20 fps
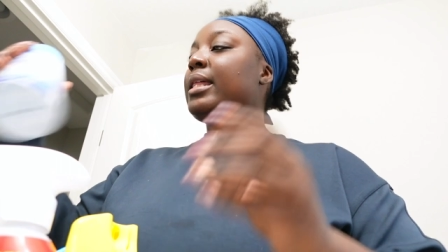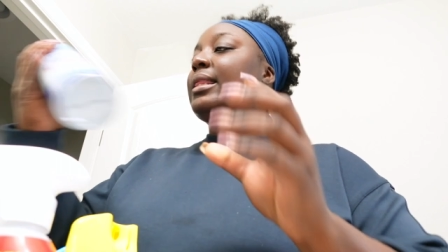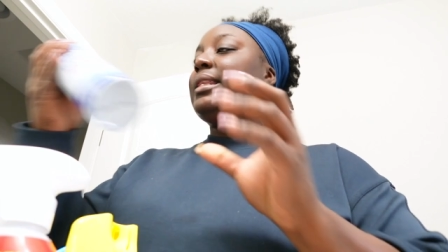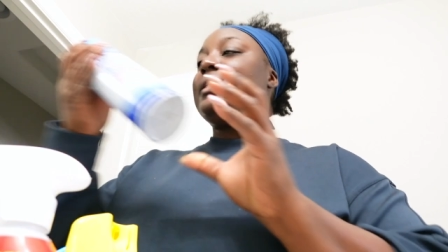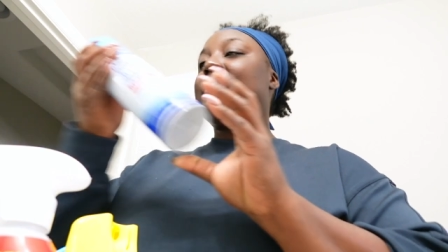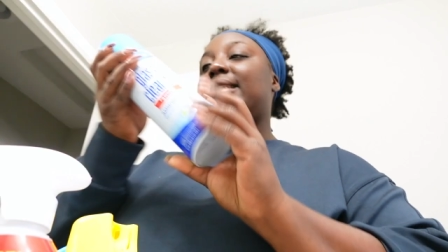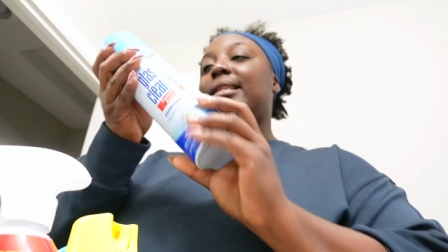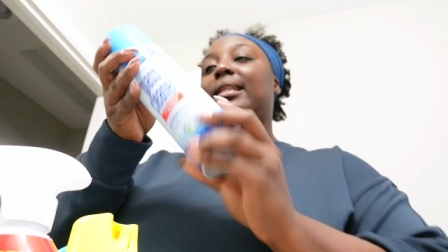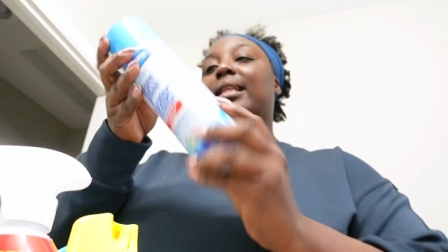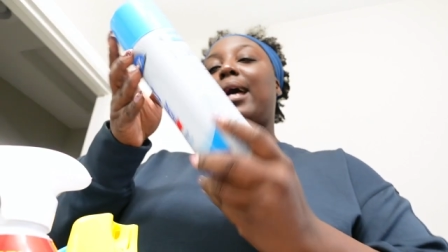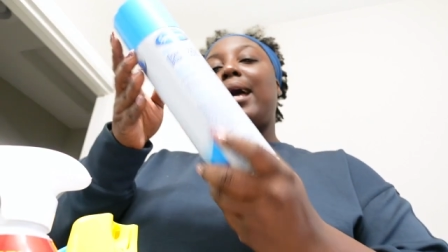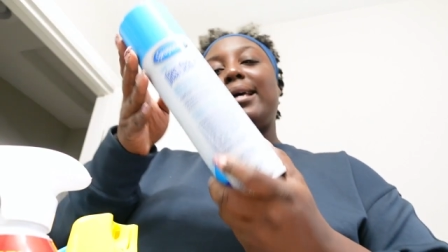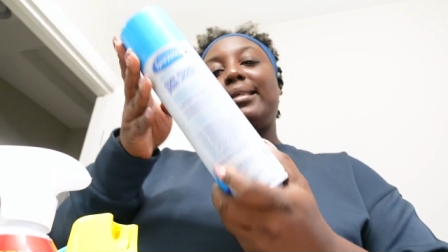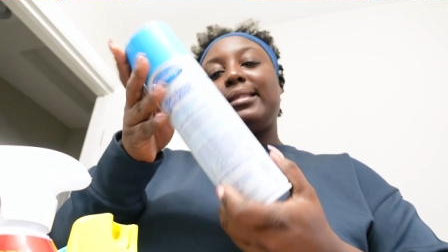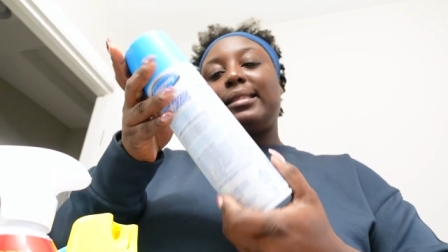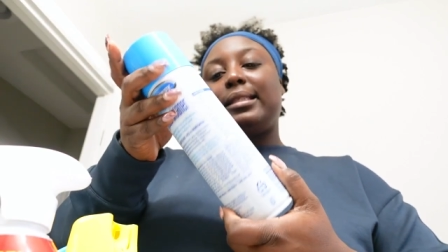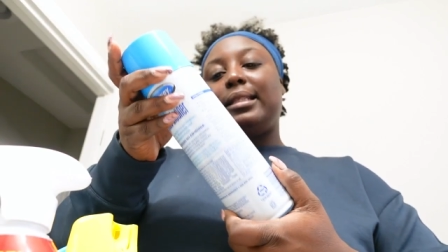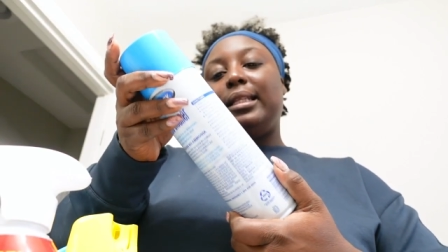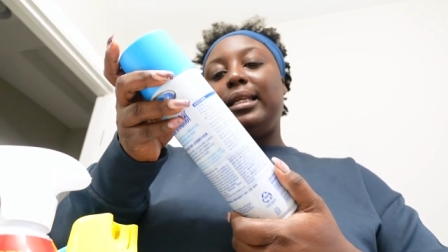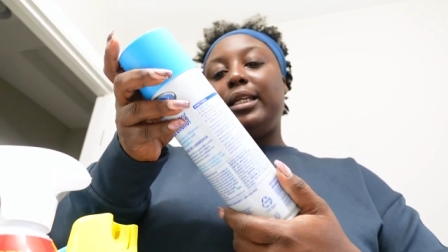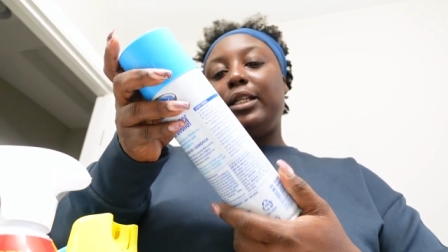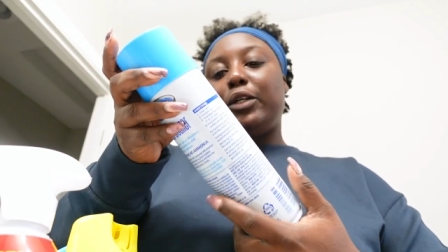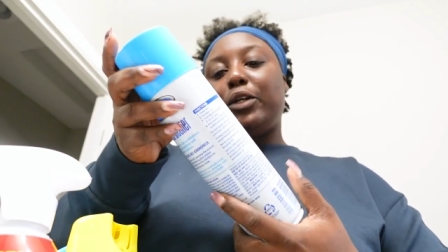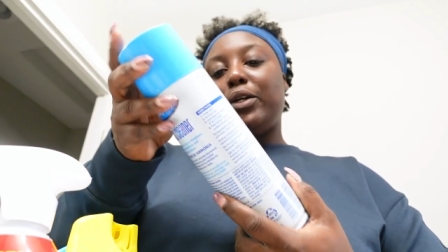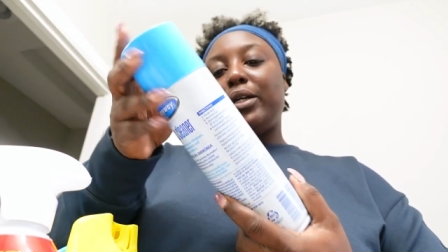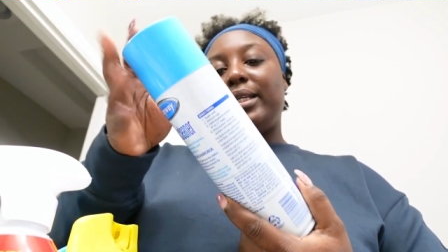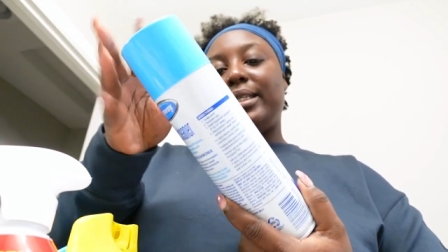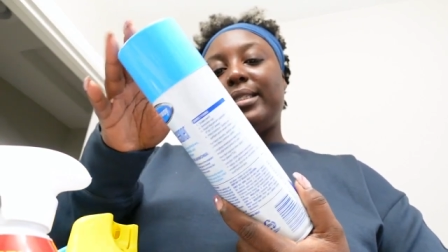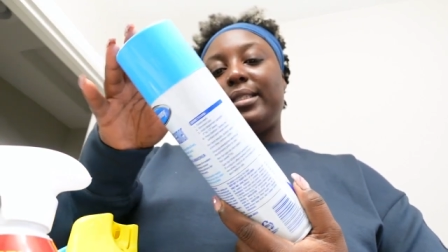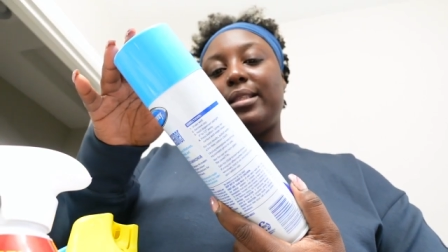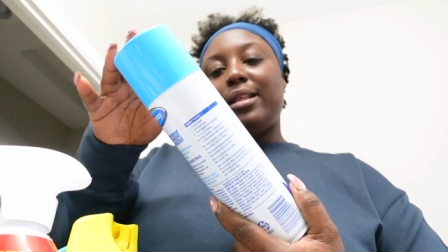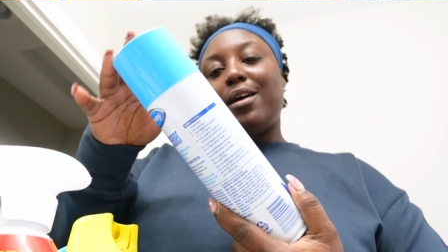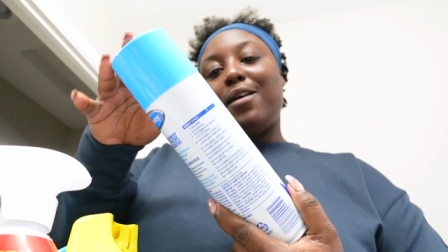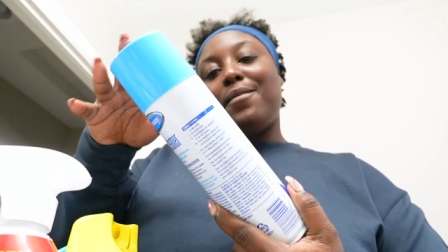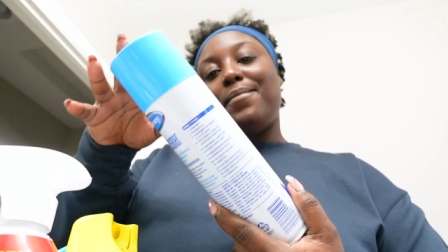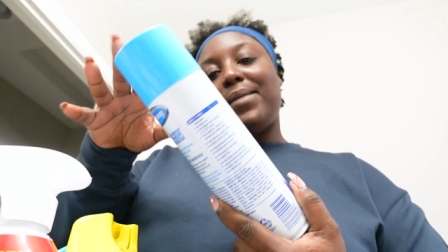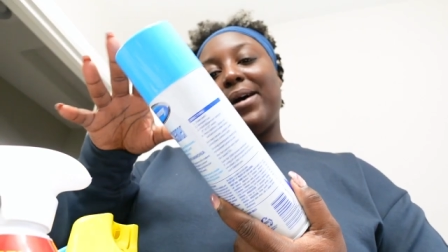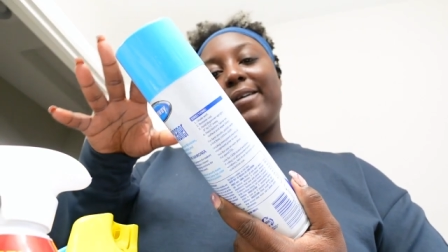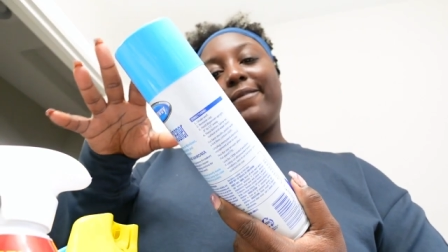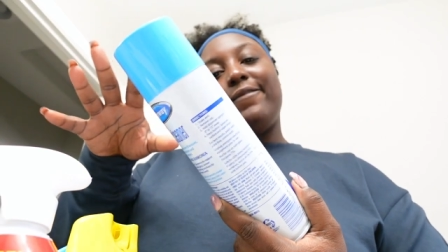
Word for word: This glass cleaner is now my